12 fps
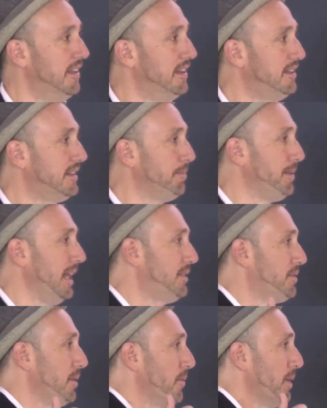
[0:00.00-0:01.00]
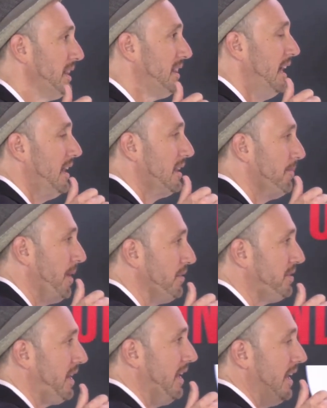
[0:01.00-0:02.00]
This is the place with the
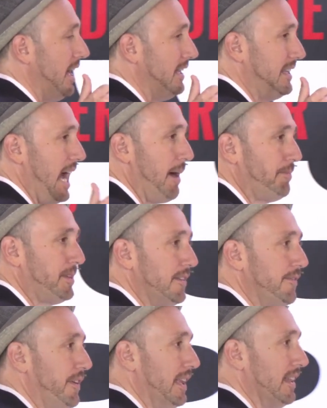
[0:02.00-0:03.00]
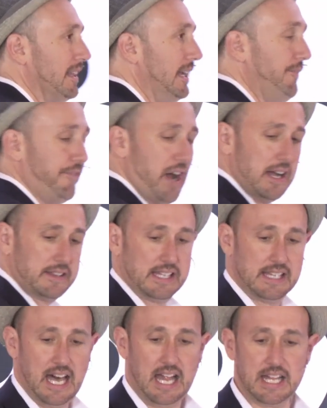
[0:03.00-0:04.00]
most adaptive leapfrog
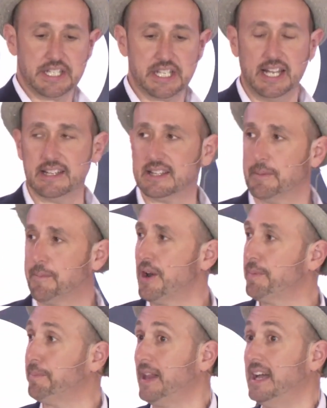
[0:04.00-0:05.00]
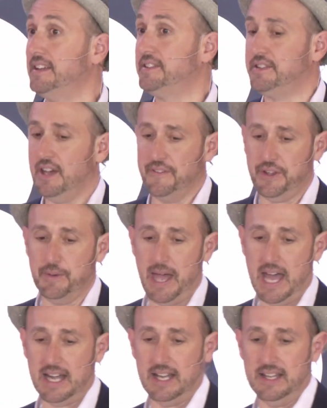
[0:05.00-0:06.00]
technology. It's the birthplace of
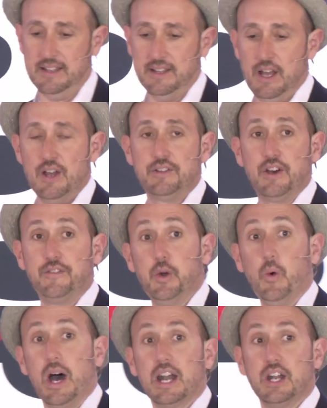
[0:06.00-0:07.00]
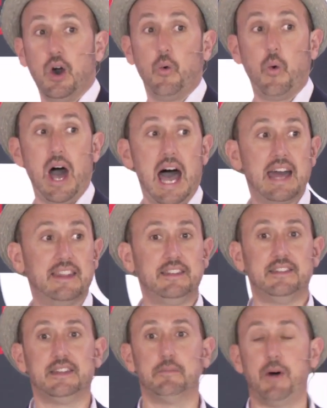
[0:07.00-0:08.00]
humanity. So if you want to know why
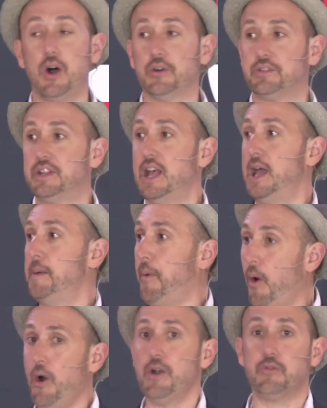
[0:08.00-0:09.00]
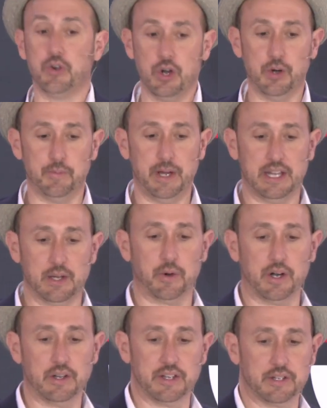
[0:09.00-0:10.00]
this is the most important room in the
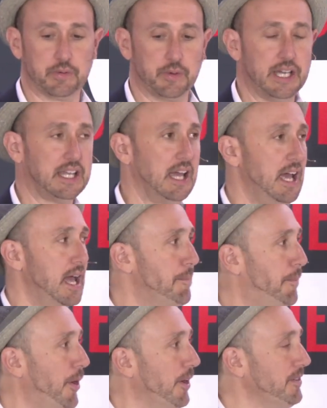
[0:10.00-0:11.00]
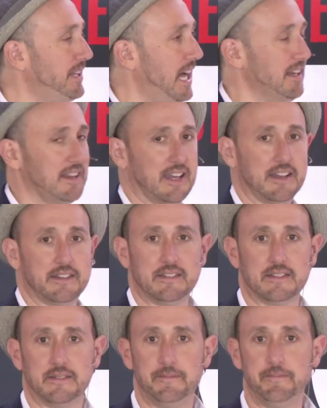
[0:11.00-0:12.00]
world this week, it boils down to this.